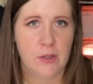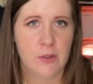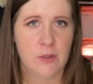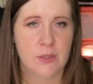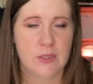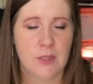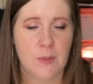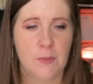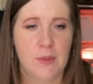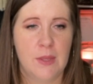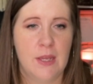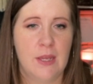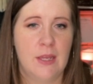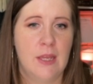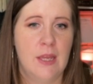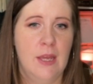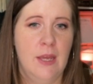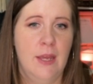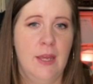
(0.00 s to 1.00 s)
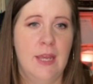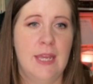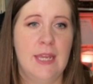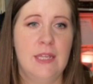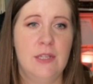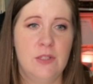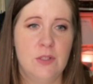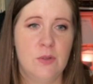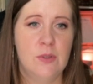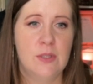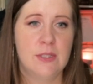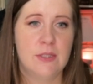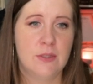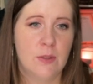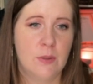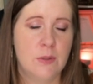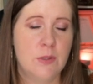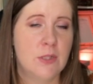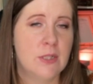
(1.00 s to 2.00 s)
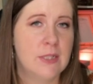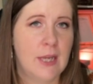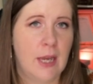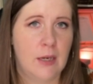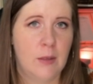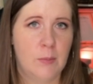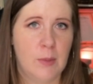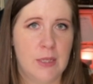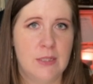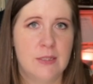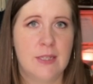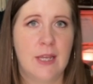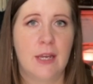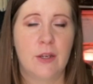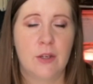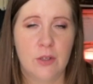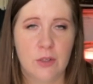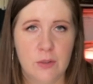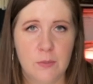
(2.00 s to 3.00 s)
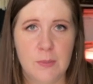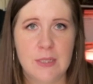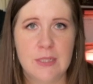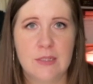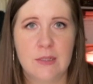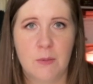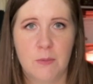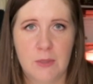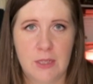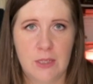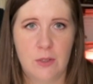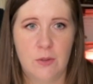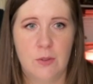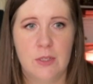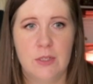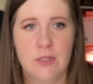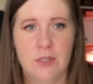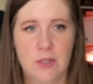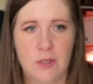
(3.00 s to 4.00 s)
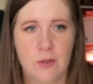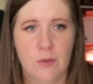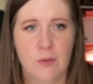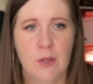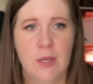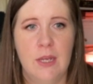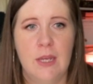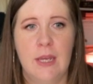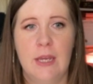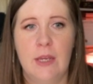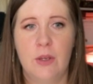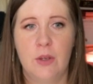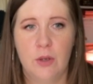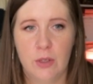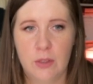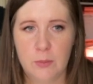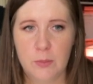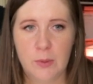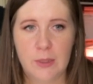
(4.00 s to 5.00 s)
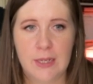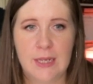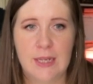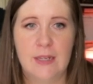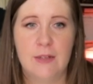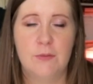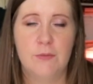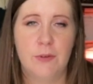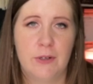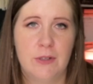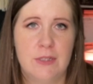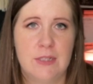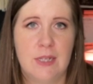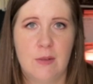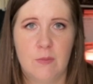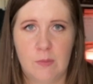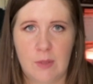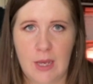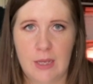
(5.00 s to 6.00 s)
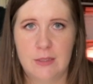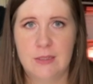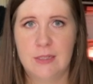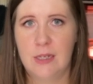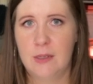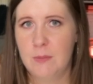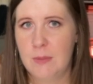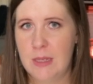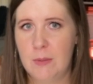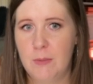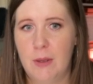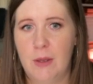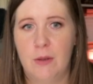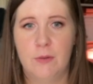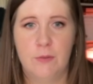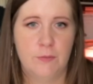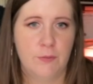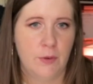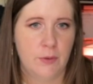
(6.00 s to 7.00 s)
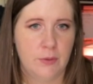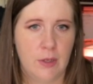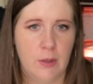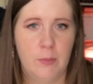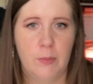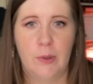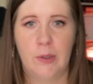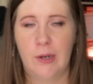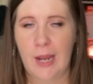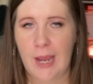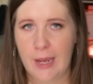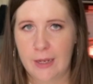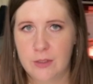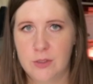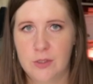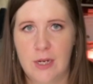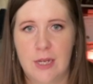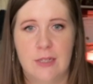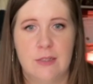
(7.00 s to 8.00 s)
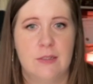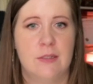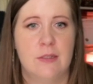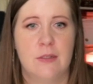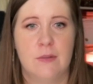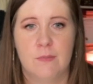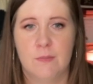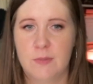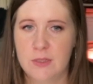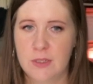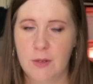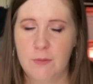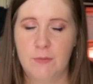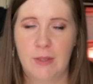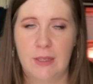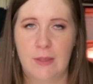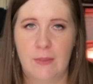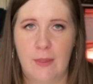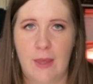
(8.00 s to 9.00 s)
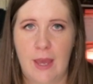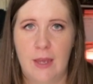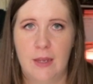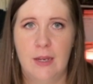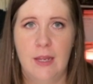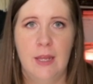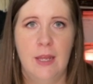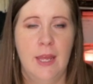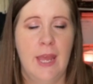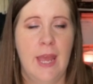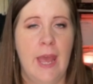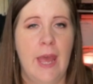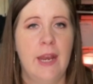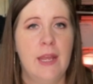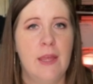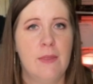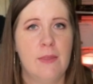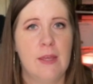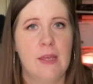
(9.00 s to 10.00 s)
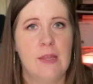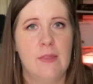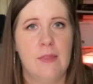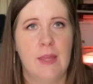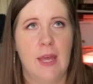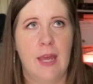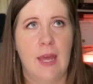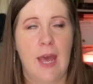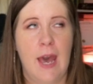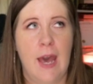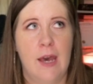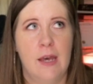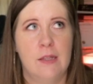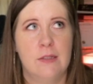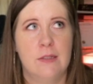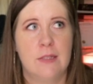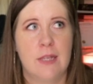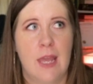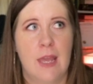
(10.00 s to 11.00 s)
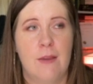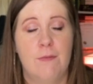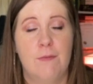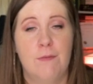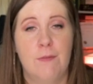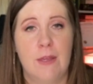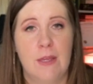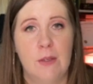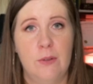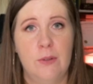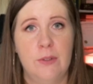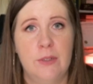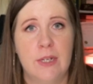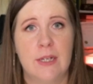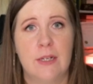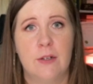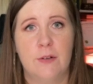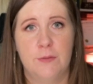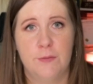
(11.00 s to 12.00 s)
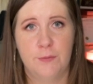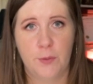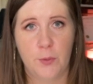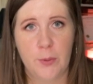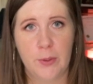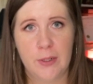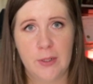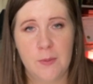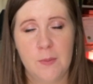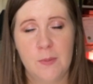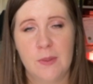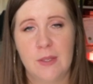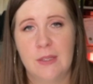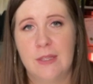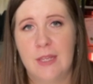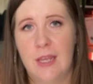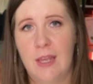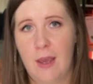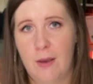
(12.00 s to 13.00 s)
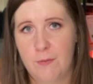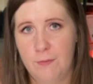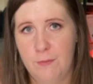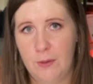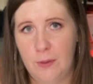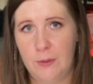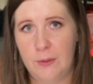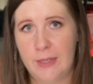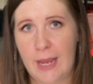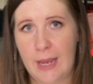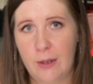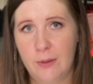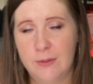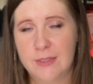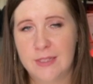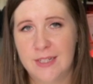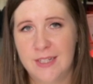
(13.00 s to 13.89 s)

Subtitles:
or something into this Notion database, that could be something you could do. It could bring in first name, last name, email, phone number, address, stuff like that. Anything that has a field in a form that they have filled out.